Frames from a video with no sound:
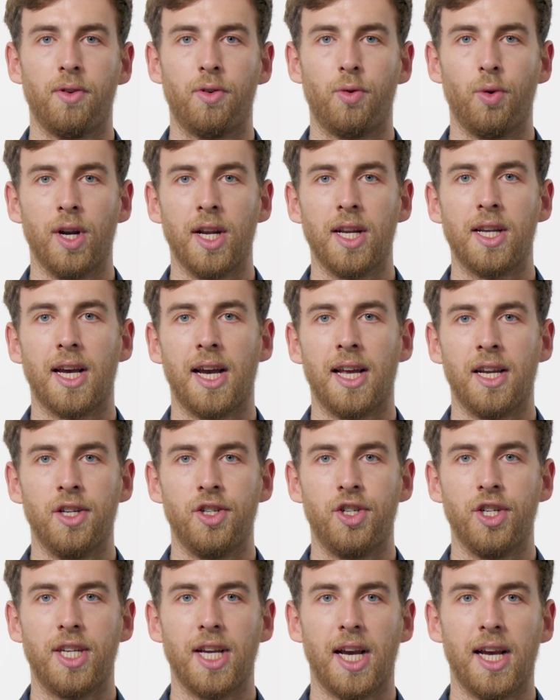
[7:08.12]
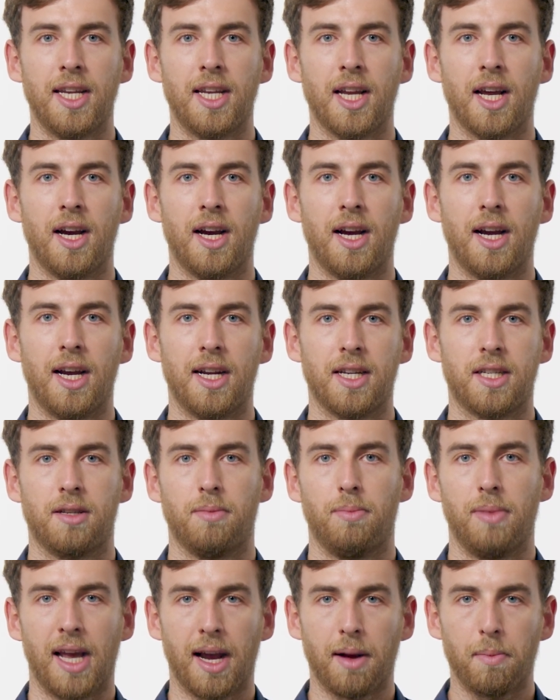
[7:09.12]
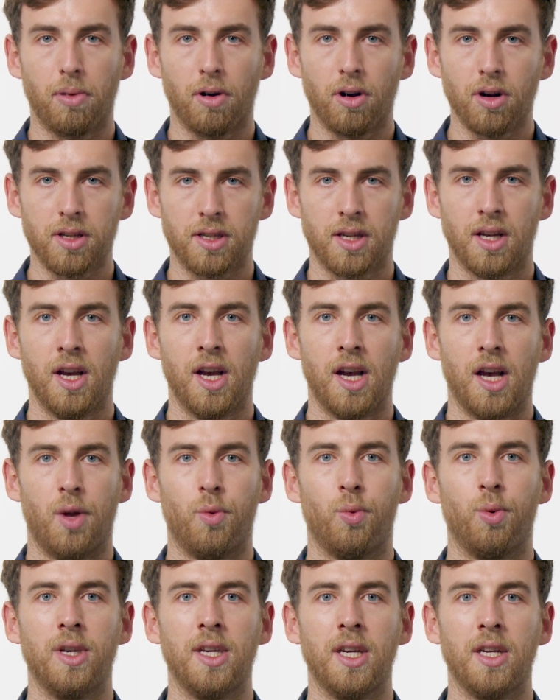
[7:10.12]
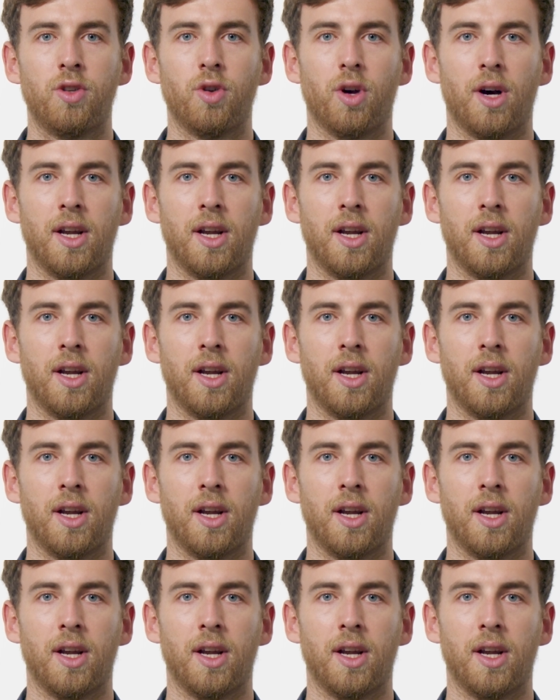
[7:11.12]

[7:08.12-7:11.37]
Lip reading: treat energy data as a black box, and we need to